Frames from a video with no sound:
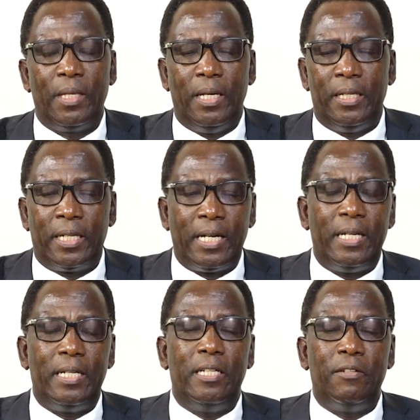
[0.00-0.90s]
and he
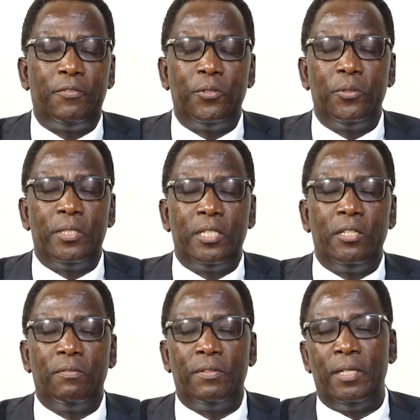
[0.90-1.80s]
carried a few,
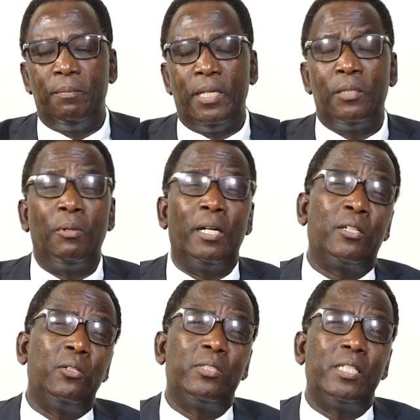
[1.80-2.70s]
three of them that were
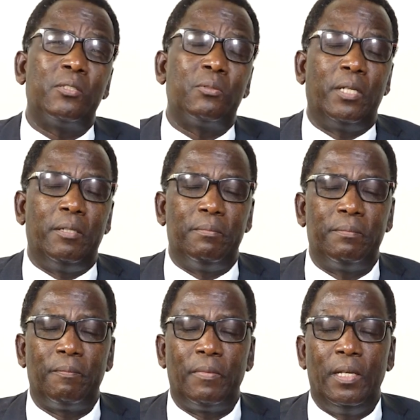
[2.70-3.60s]
closest to him,
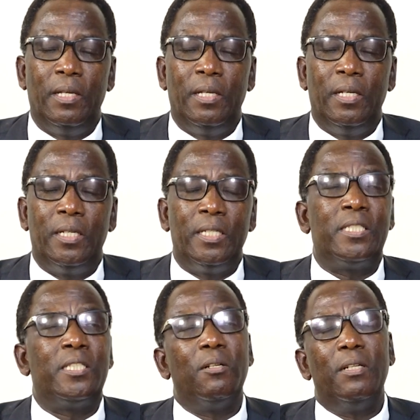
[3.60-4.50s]
he
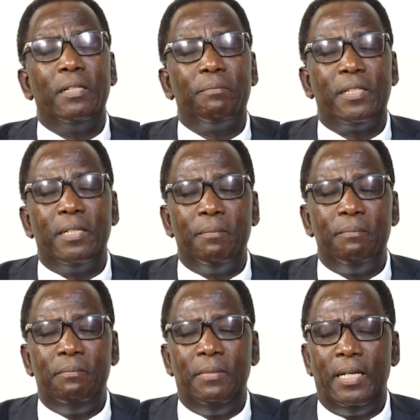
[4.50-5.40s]
still left
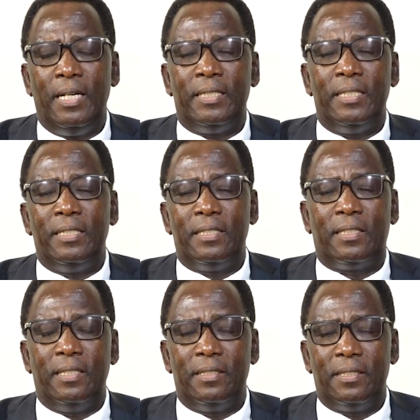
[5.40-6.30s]
them at a
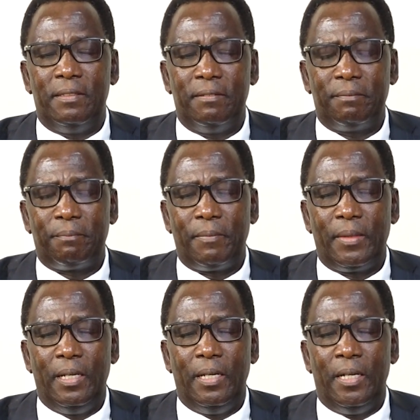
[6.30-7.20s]
distance
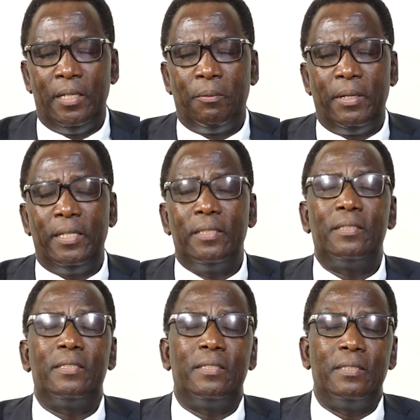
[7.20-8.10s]
and
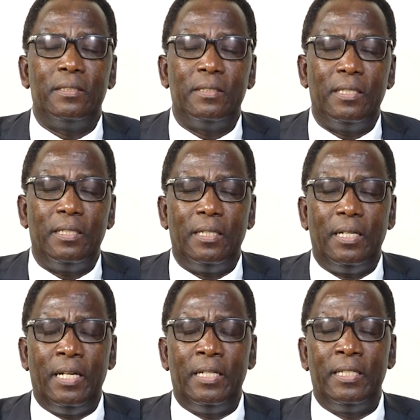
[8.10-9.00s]
went
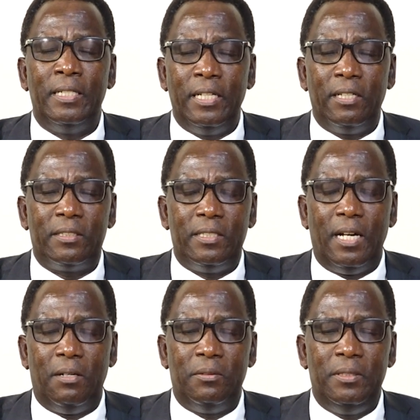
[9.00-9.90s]
and knelt
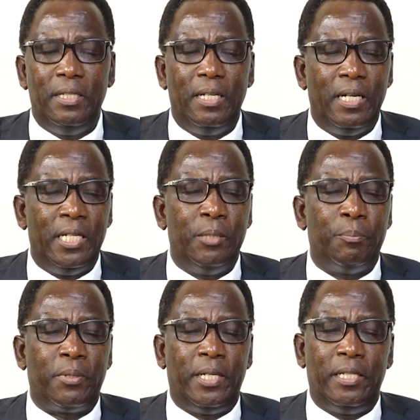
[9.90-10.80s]
down
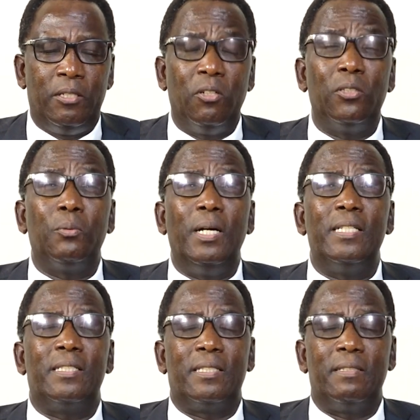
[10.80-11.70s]
and prayed, not
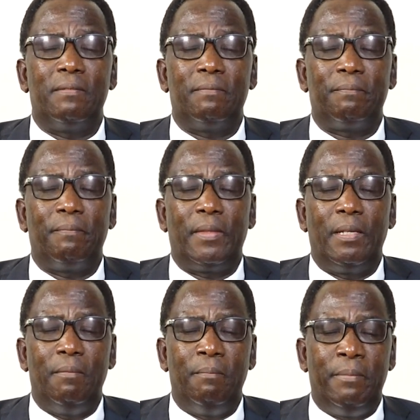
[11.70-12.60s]
once,
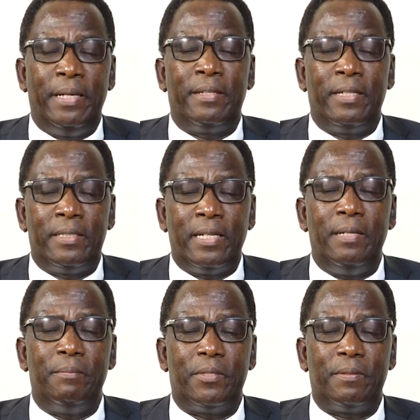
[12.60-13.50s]
but three
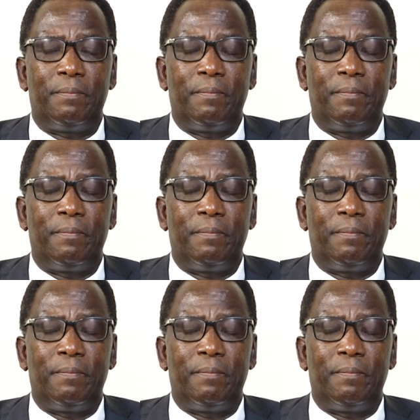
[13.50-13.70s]
times.